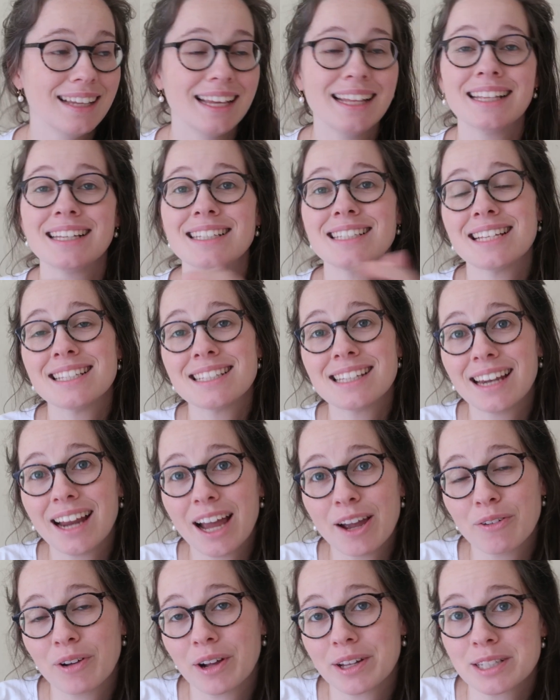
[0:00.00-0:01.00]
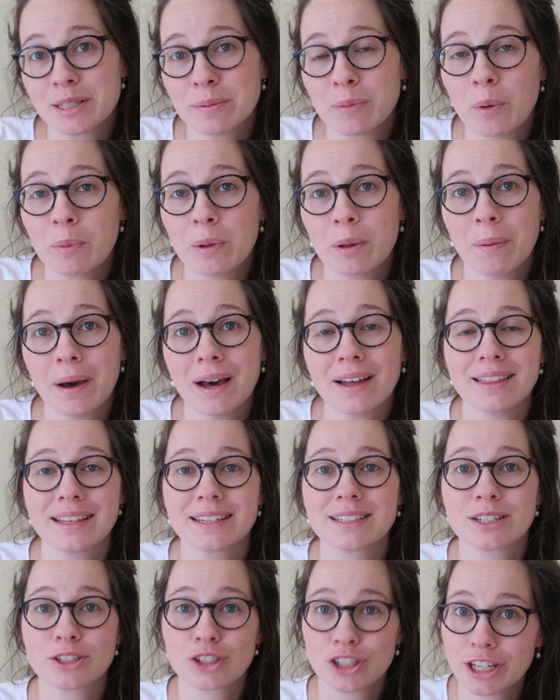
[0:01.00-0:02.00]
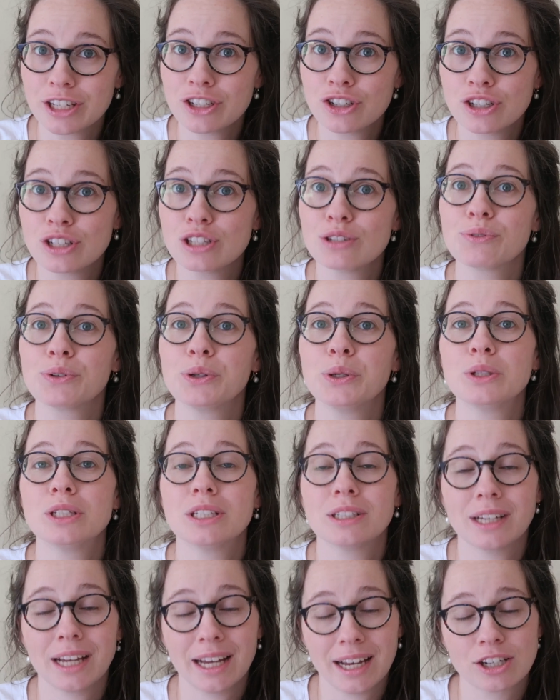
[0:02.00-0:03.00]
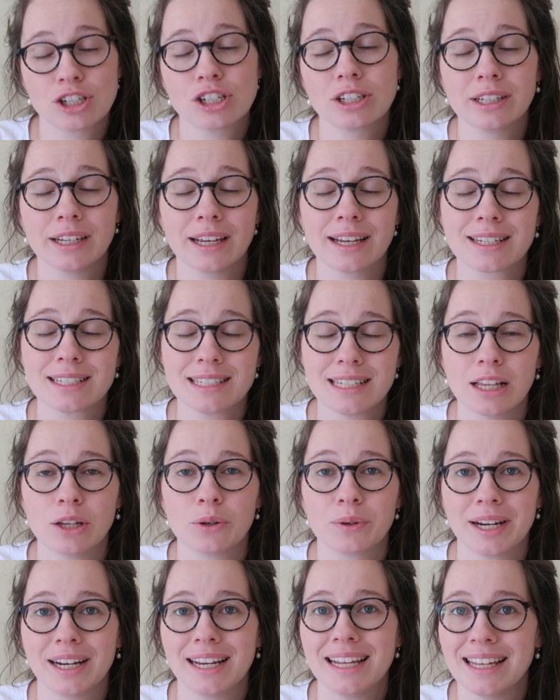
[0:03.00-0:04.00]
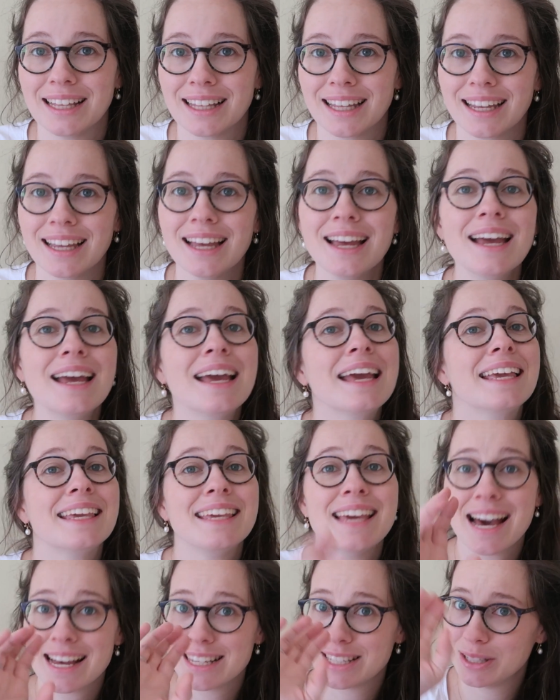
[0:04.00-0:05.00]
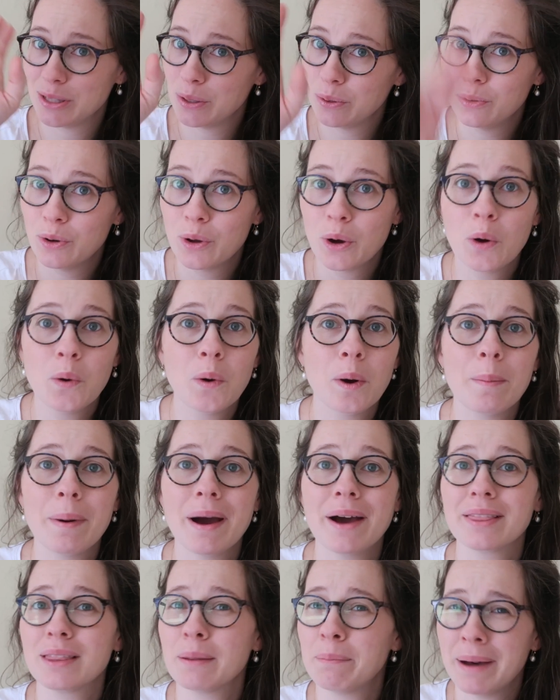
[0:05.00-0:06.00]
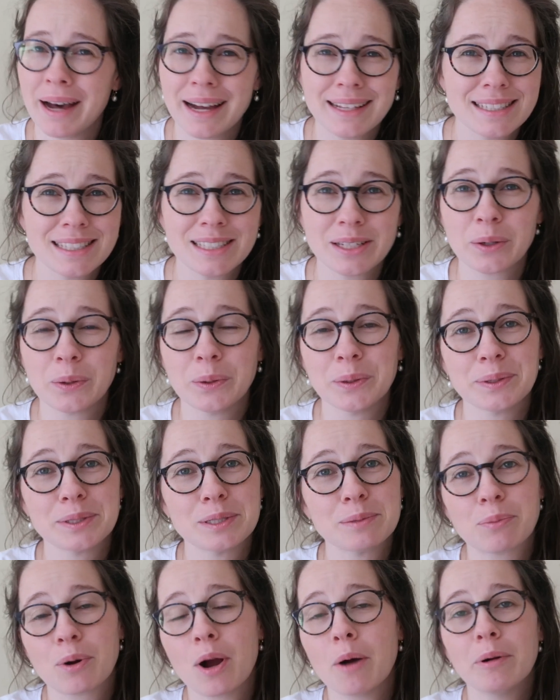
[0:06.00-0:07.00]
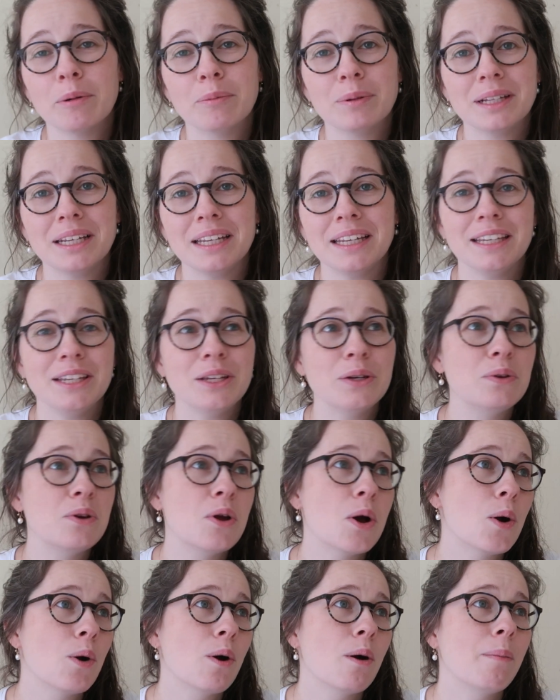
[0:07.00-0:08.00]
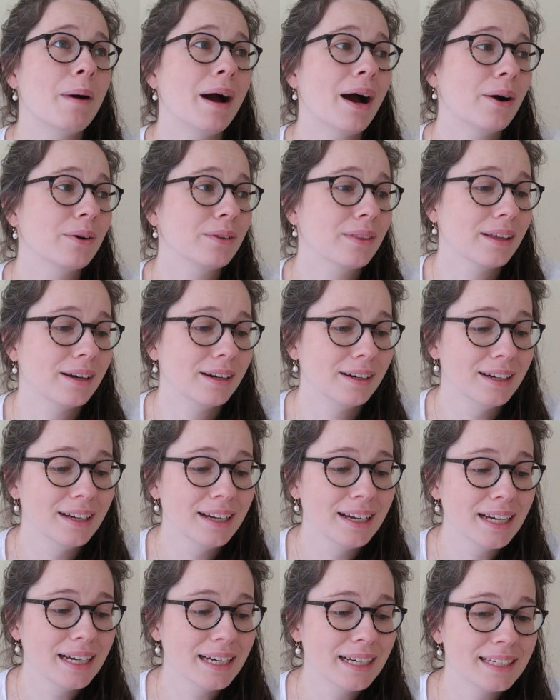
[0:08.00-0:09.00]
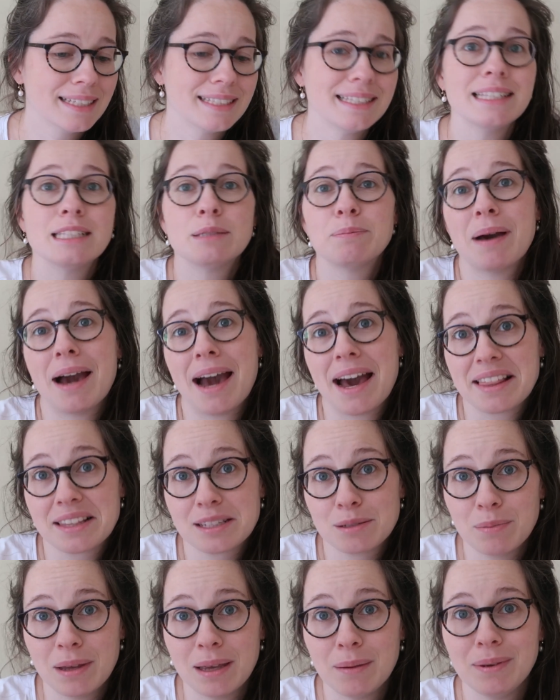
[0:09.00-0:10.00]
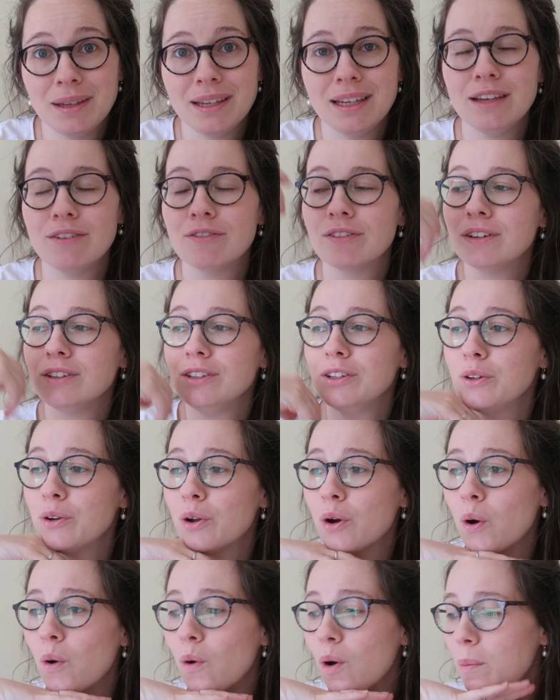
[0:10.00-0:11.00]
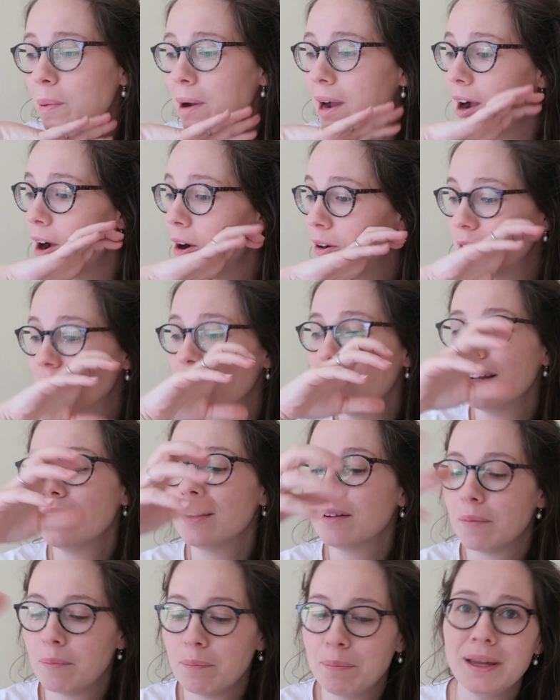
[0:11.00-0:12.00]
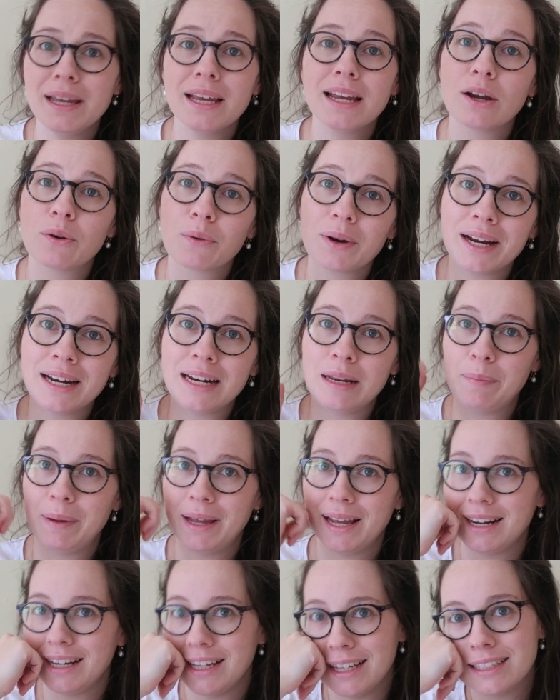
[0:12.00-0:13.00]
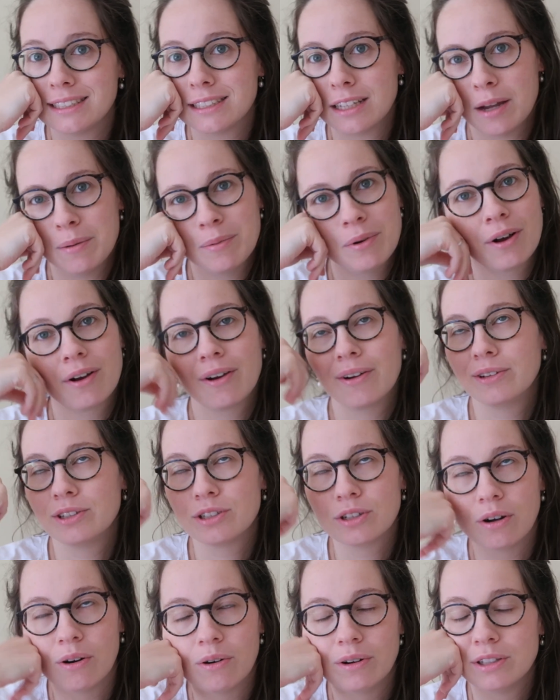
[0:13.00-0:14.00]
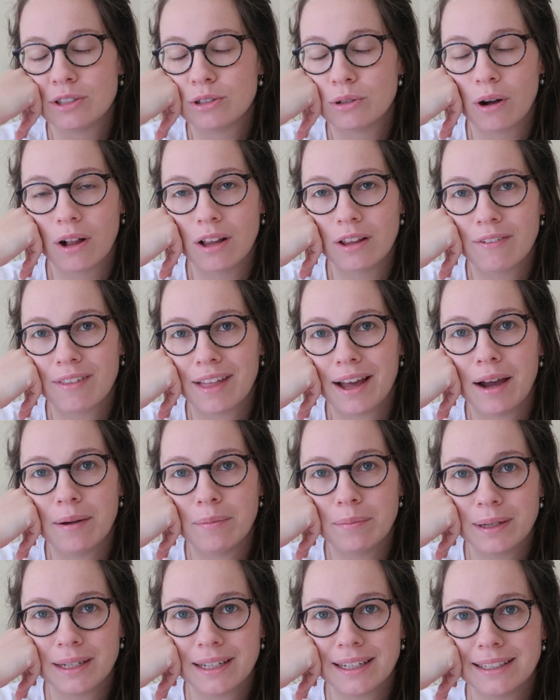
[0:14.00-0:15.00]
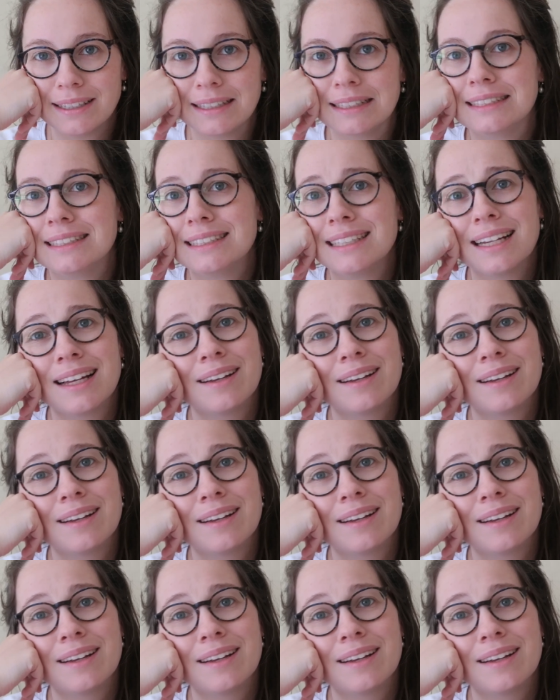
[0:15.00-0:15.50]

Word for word: in the sense that I've got some homeopathic suggestions for you to actually accelerate healing. Yes, you know about the padsicles, probably. You know about the sitz baths, maybe even. You know about big granny panties. I'm not going to go into all of that because